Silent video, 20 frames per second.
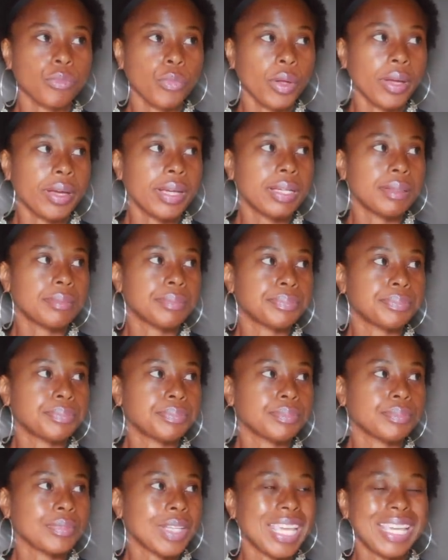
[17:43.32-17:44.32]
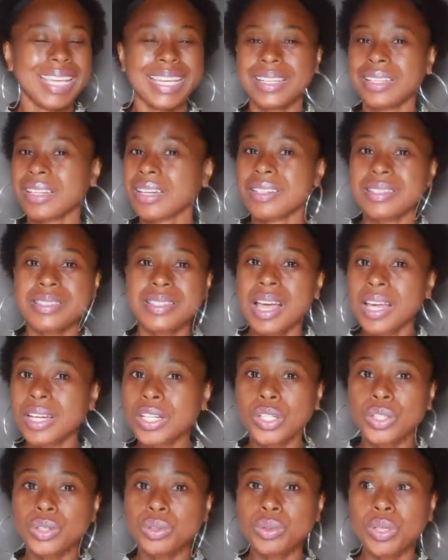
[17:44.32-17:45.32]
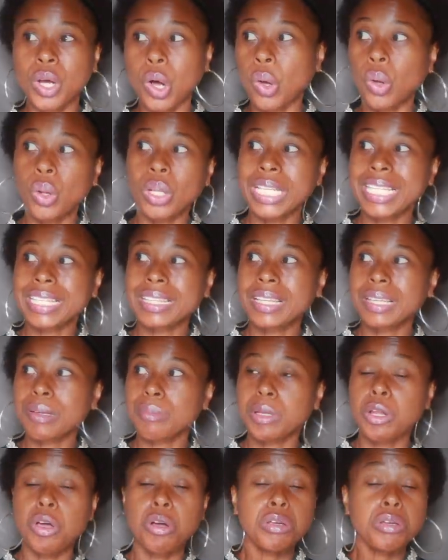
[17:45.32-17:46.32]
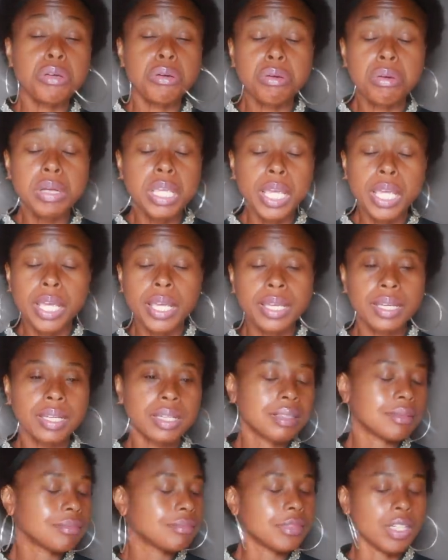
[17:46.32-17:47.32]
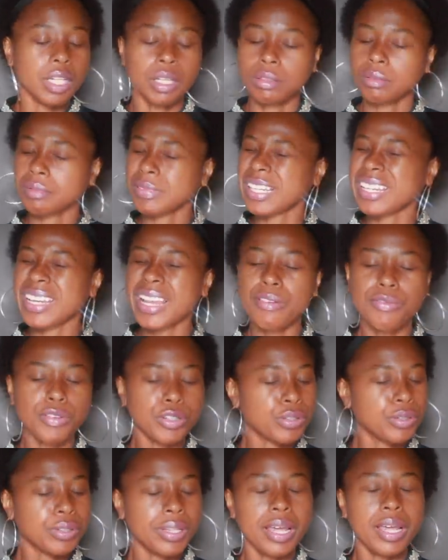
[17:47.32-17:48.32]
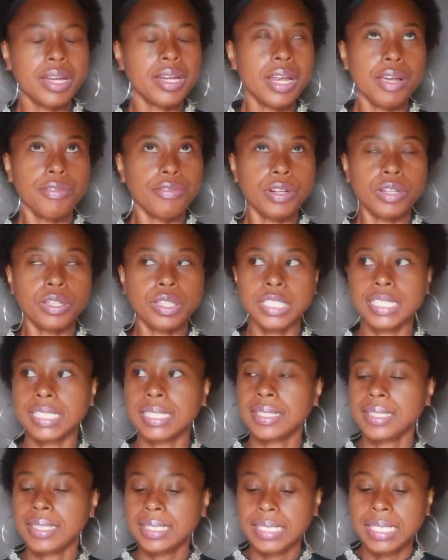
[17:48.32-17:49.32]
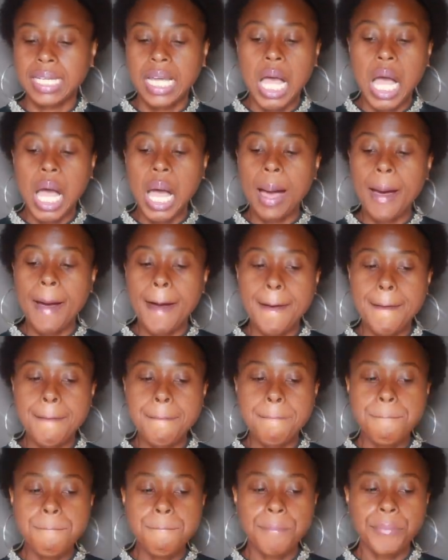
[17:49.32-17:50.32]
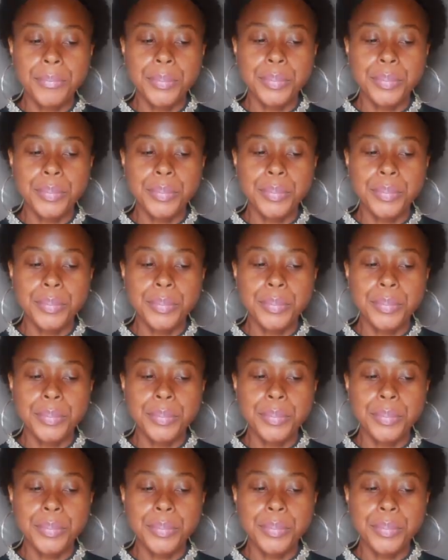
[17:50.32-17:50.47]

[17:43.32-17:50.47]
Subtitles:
right? And that does not include calling them, are you okay? No, never do that, never.